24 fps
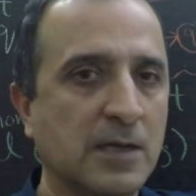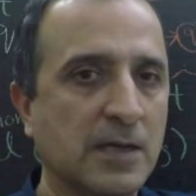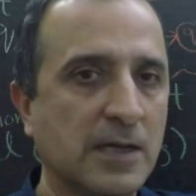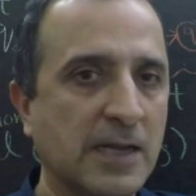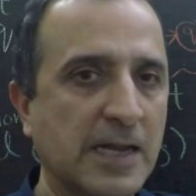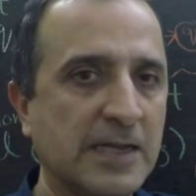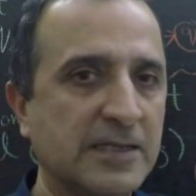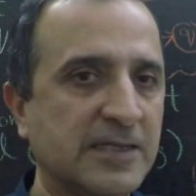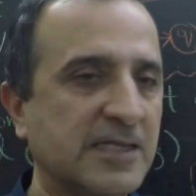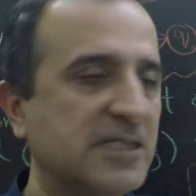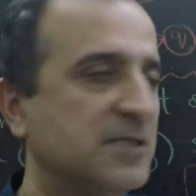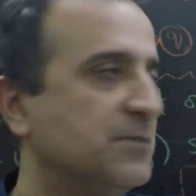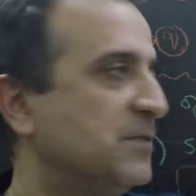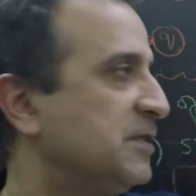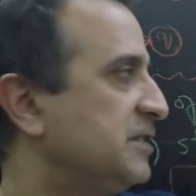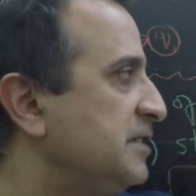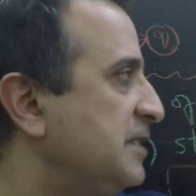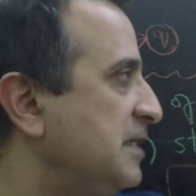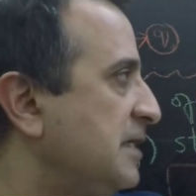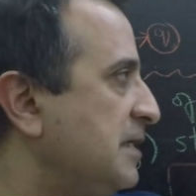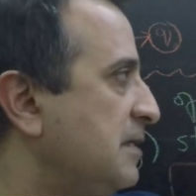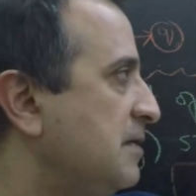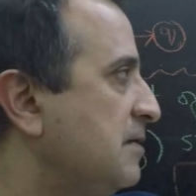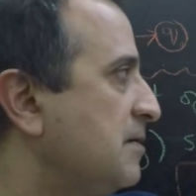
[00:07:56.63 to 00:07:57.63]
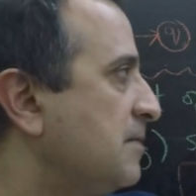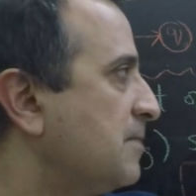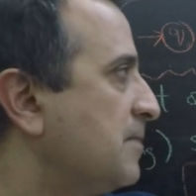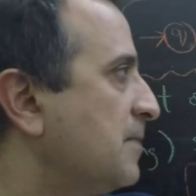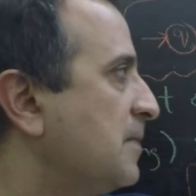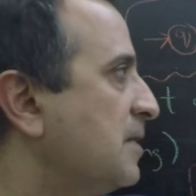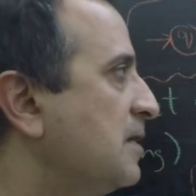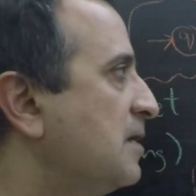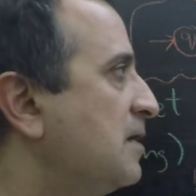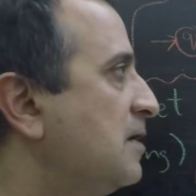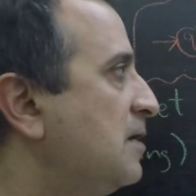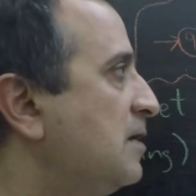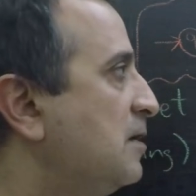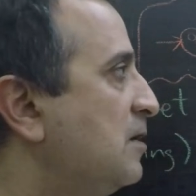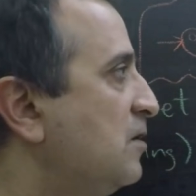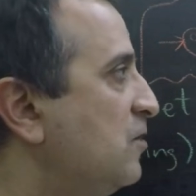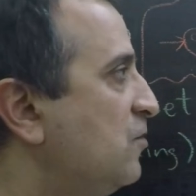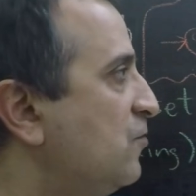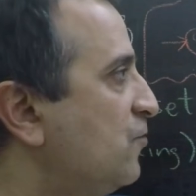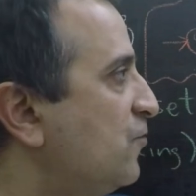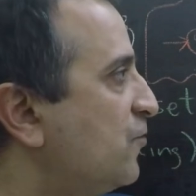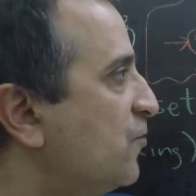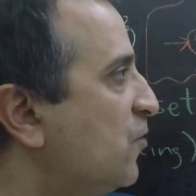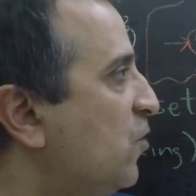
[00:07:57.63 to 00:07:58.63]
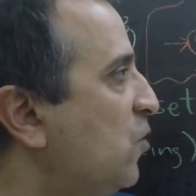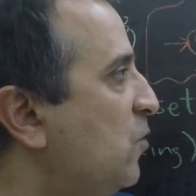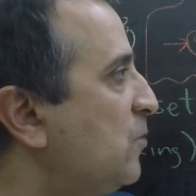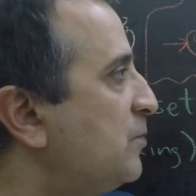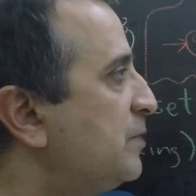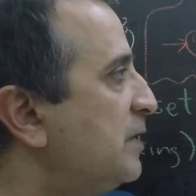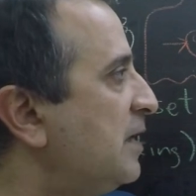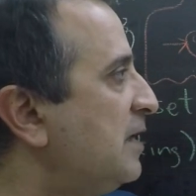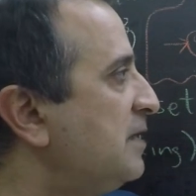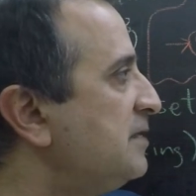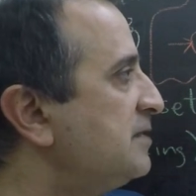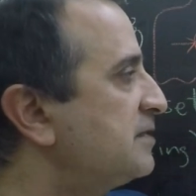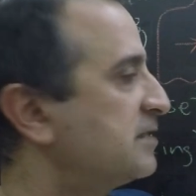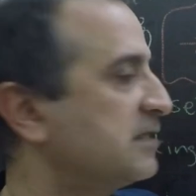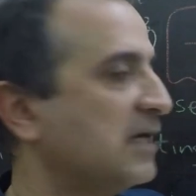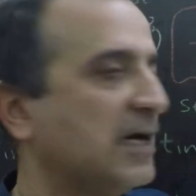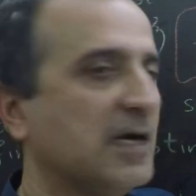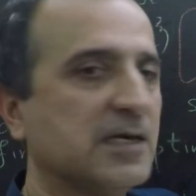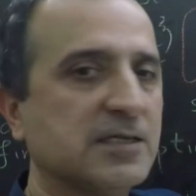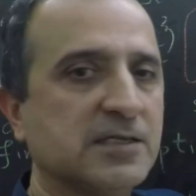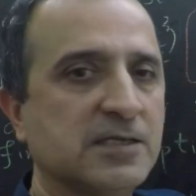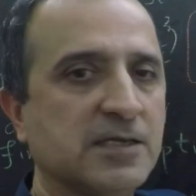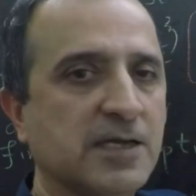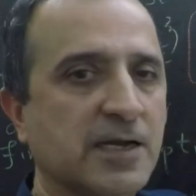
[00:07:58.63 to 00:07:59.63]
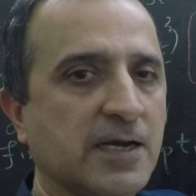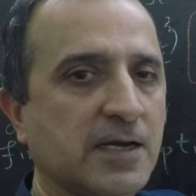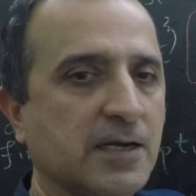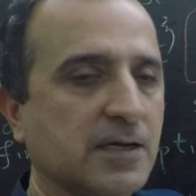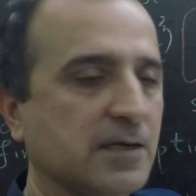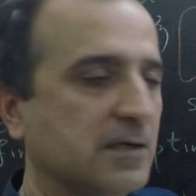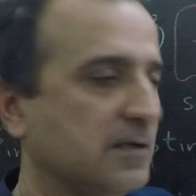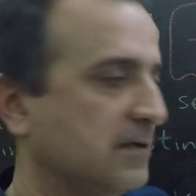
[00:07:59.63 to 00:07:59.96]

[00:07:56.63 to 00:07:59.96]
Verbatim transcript: in this machine from the start state.